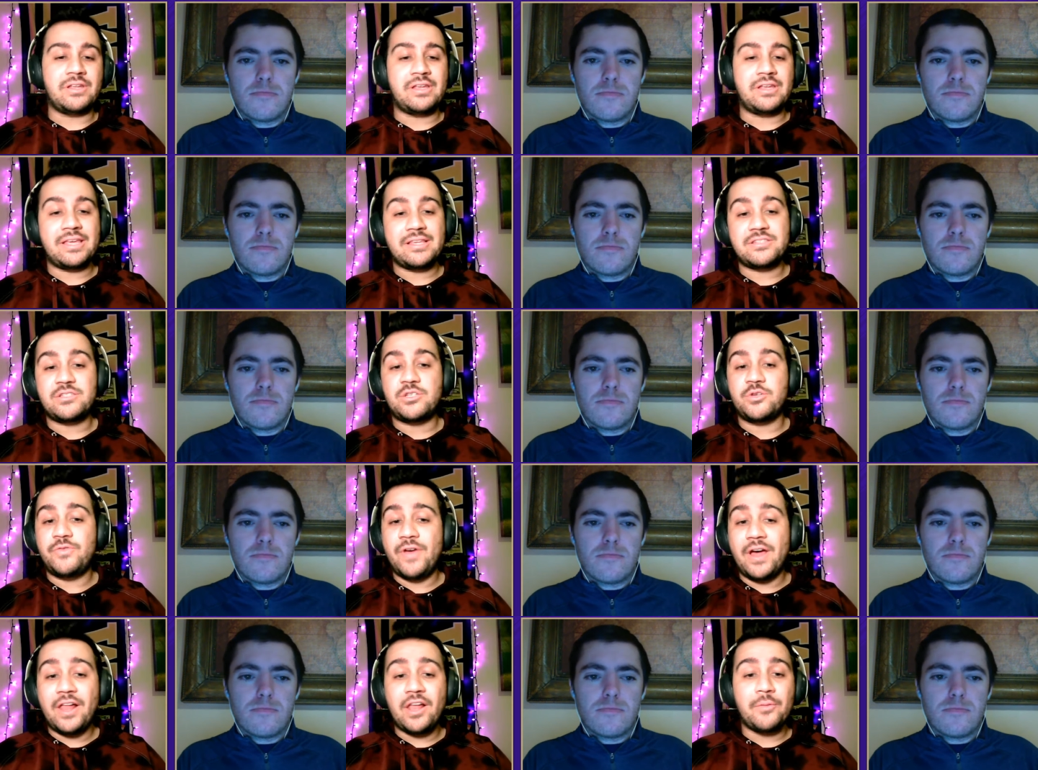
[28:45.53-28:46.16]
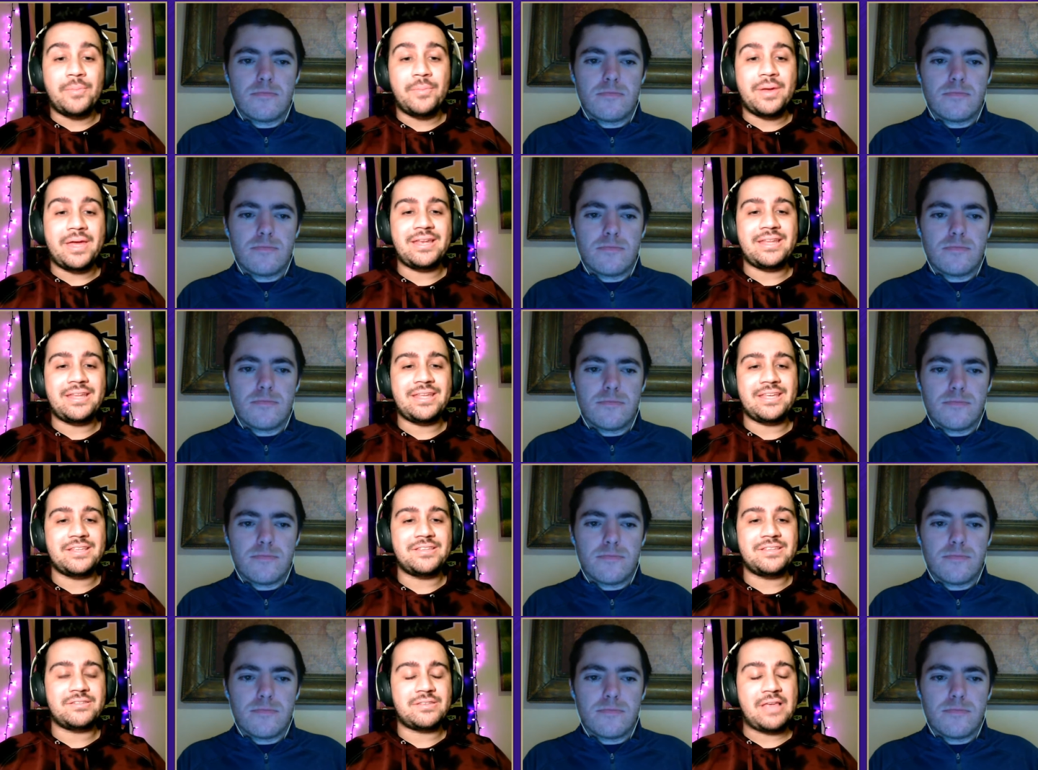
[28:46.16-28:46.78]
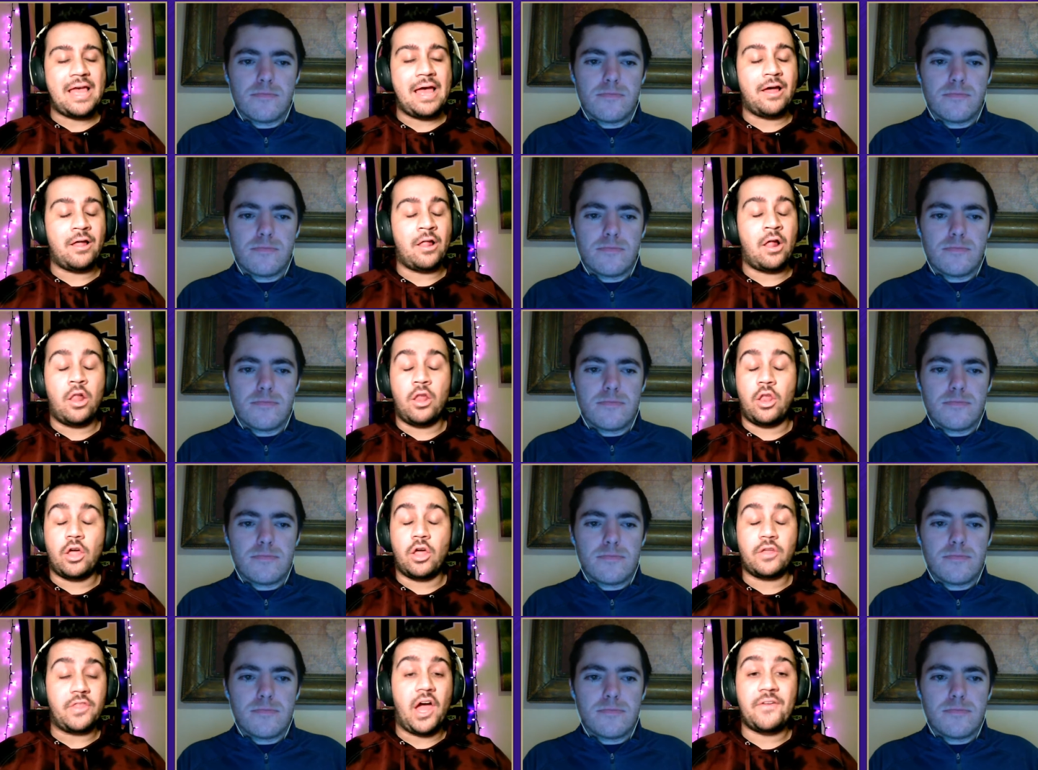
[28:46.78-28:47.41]
Speaker 1: his development is
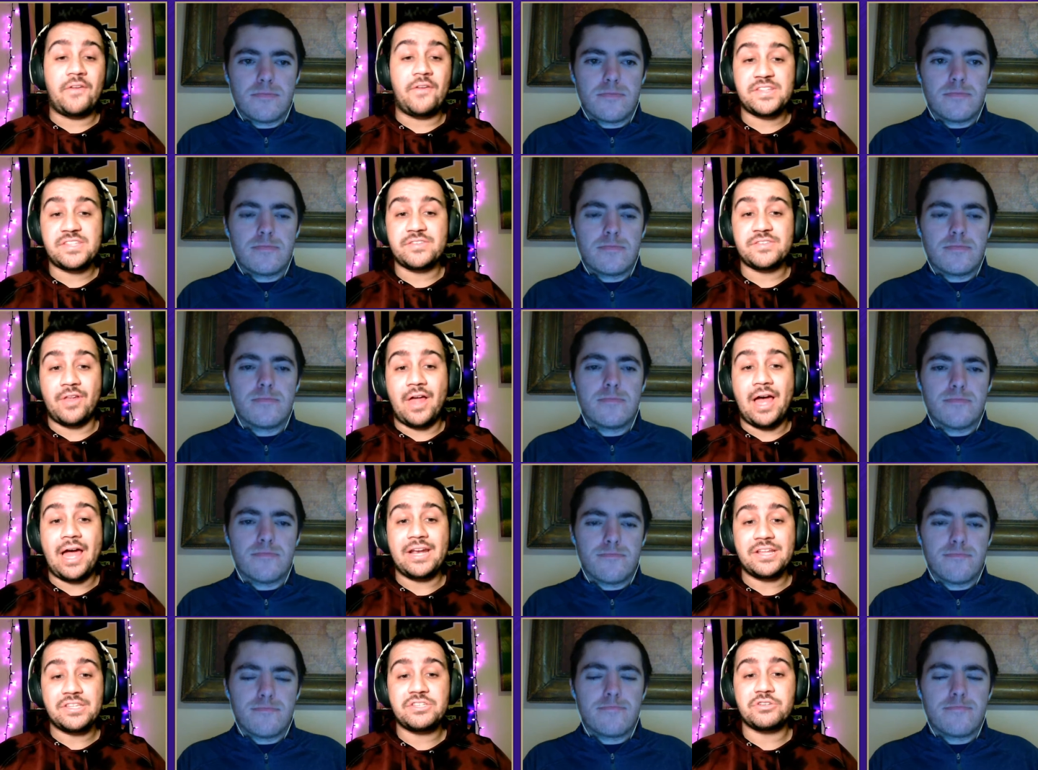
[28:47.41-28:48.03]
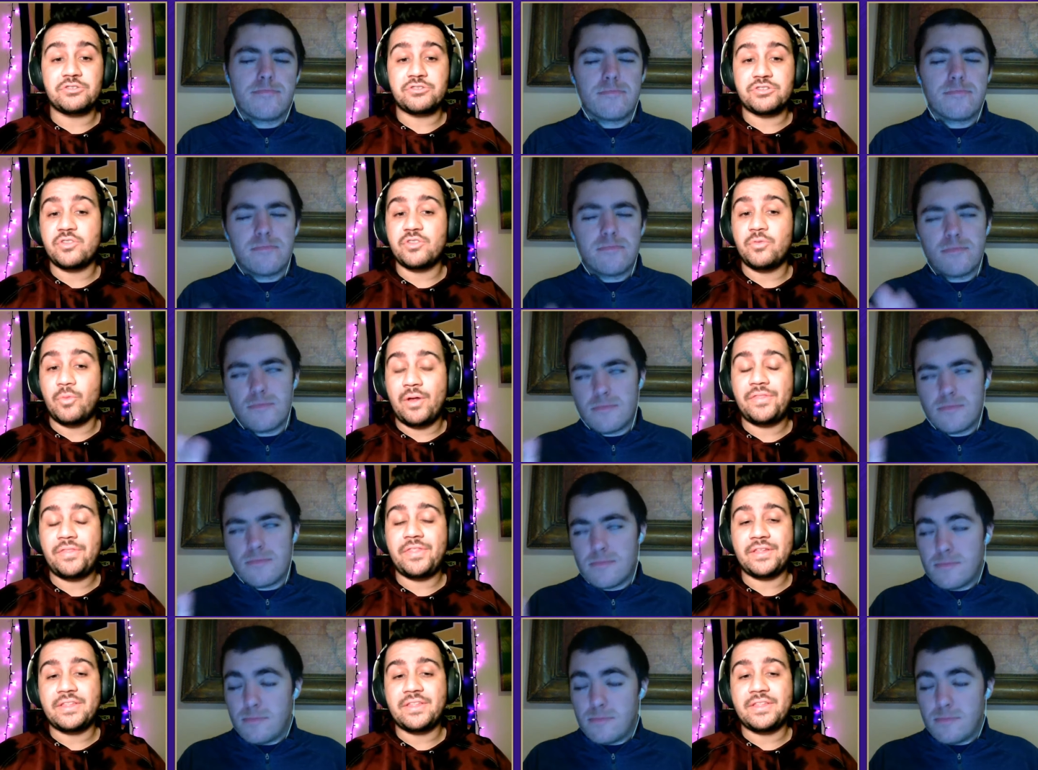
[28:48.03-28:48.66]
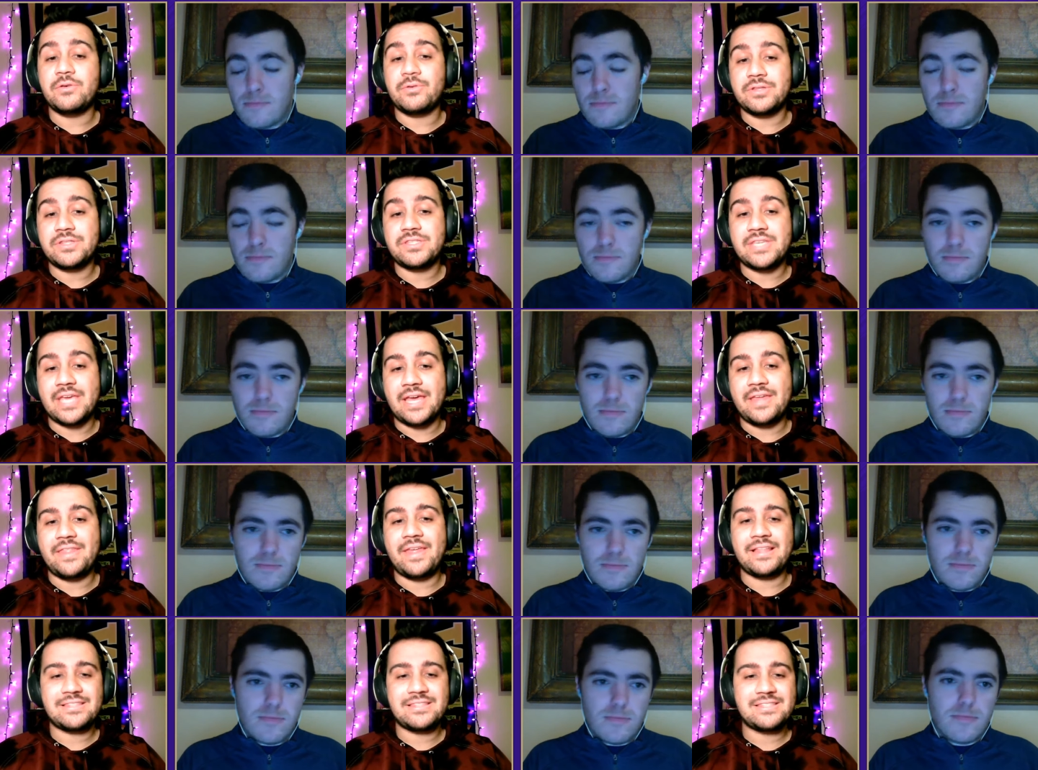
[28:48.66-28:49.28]
along the offensive line is usually the one thing that you can say
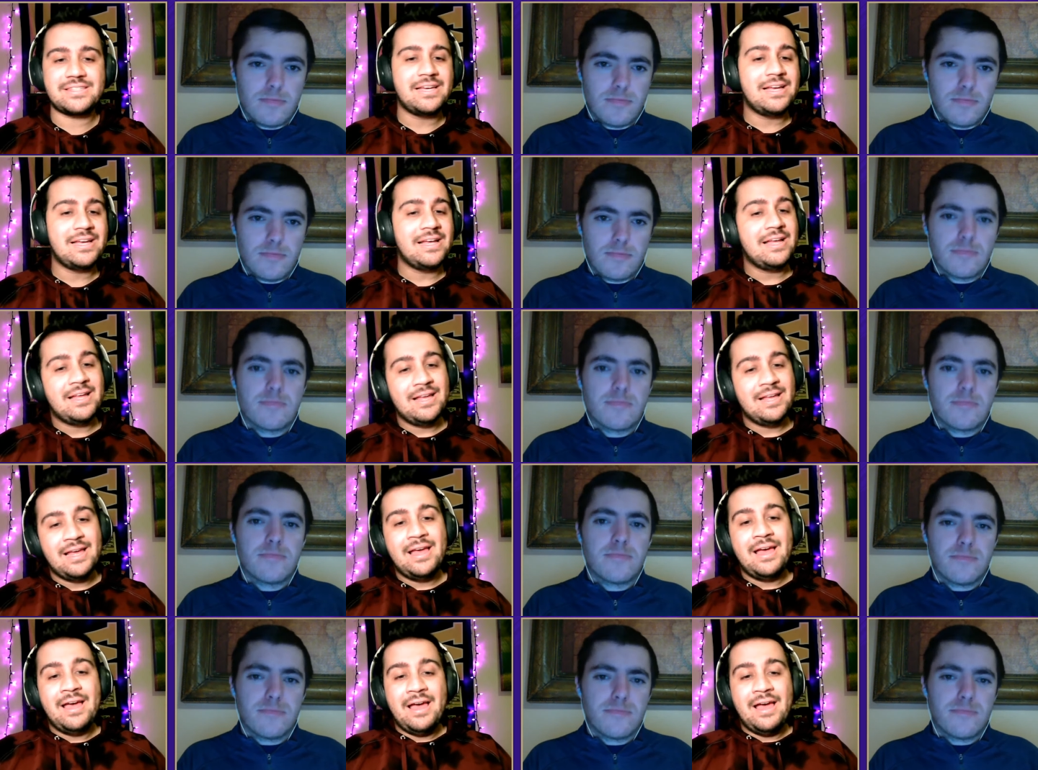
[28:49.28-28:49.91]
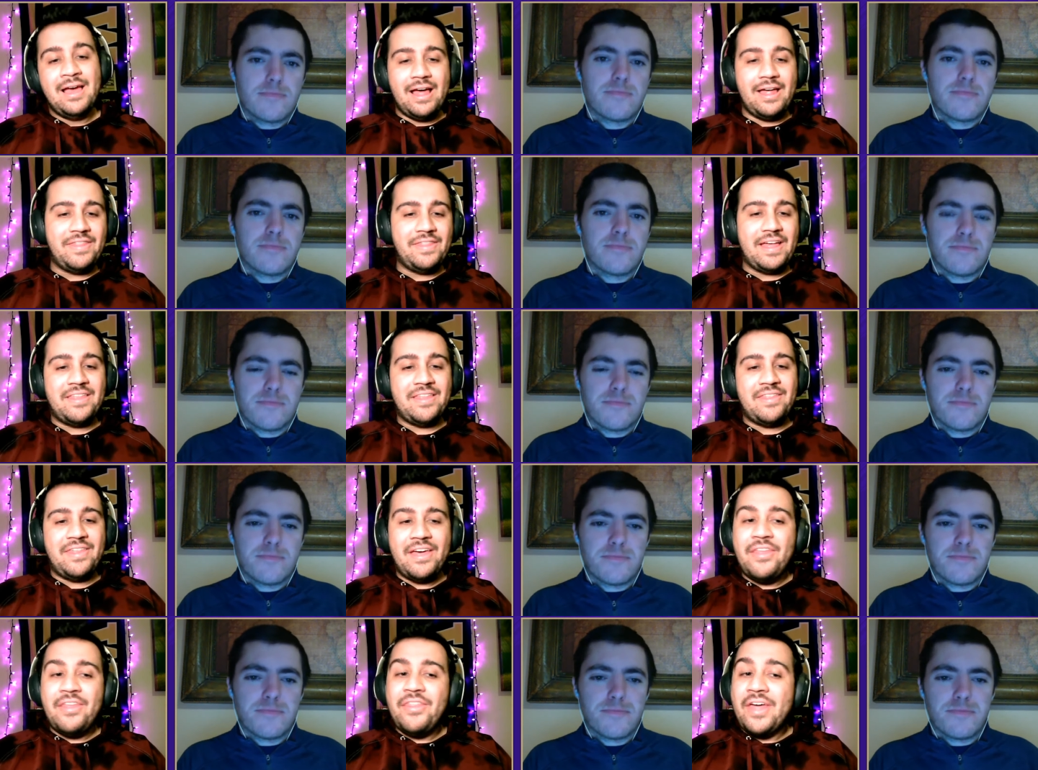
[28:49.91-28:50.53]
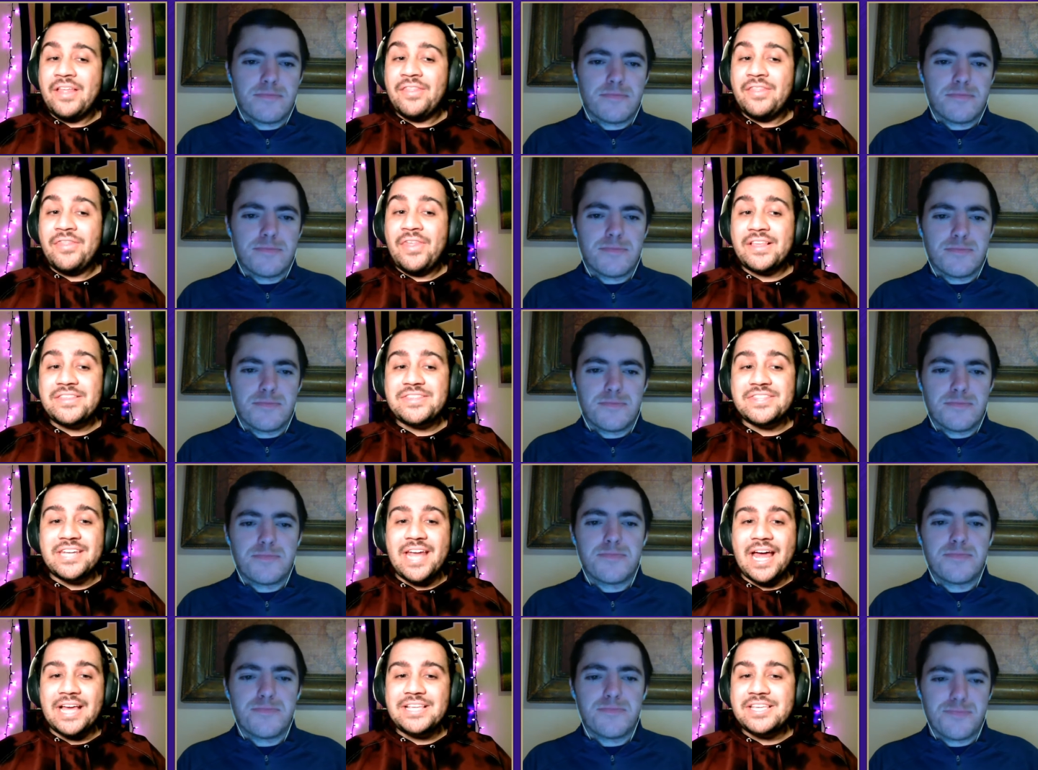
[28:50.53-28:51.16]
that's That, that, that that's the
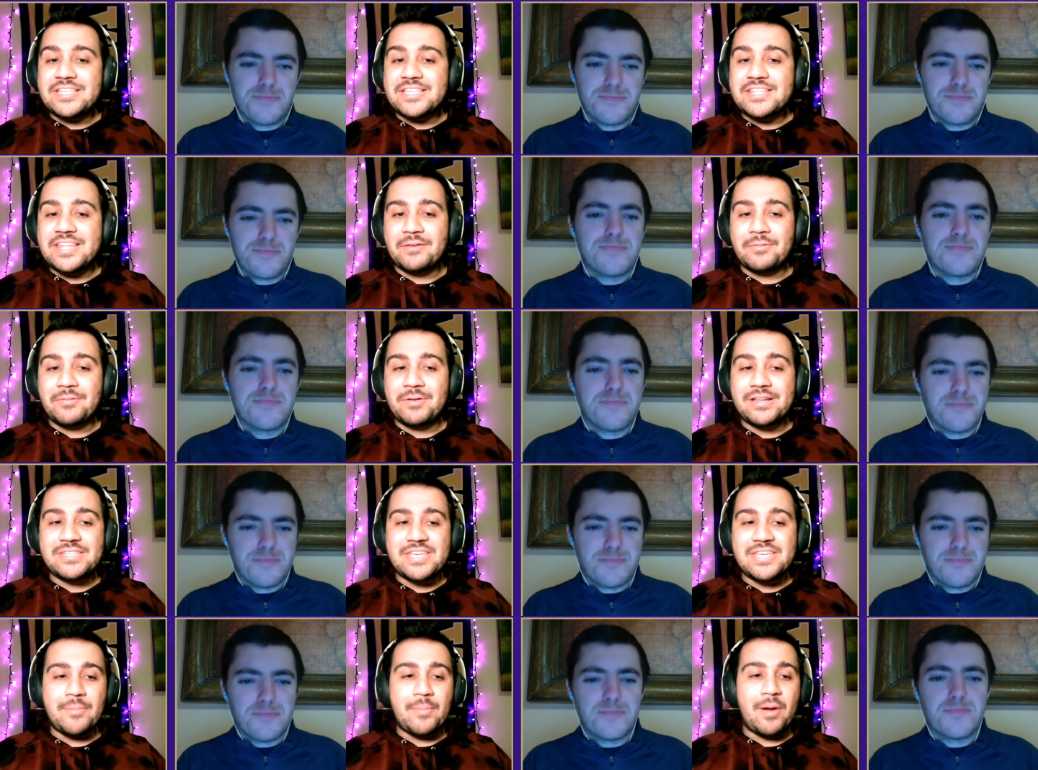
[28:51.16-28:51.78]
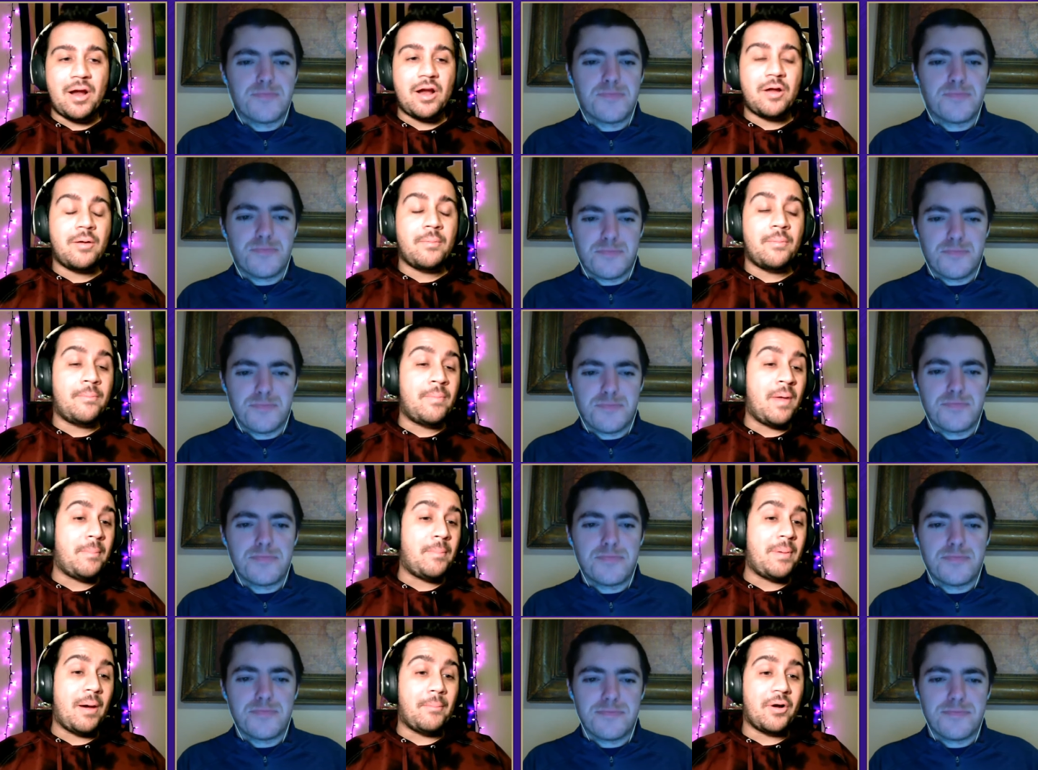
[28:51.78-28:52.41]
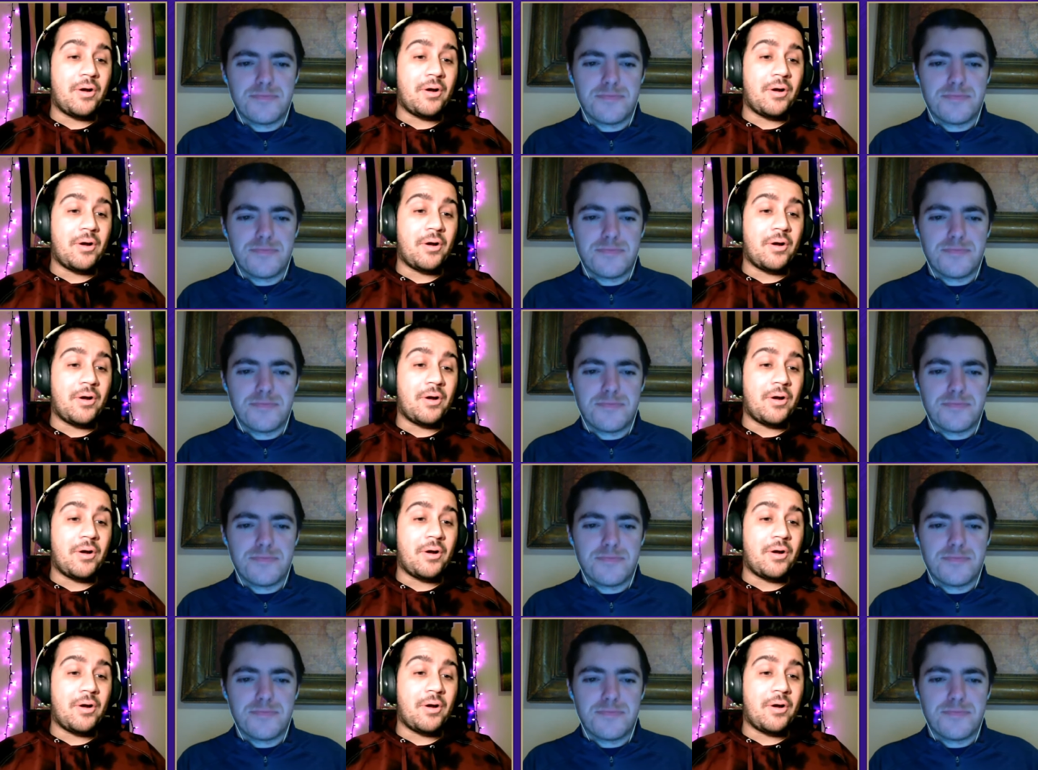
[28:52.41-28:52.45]
nicest thing I'm going to say Mar- about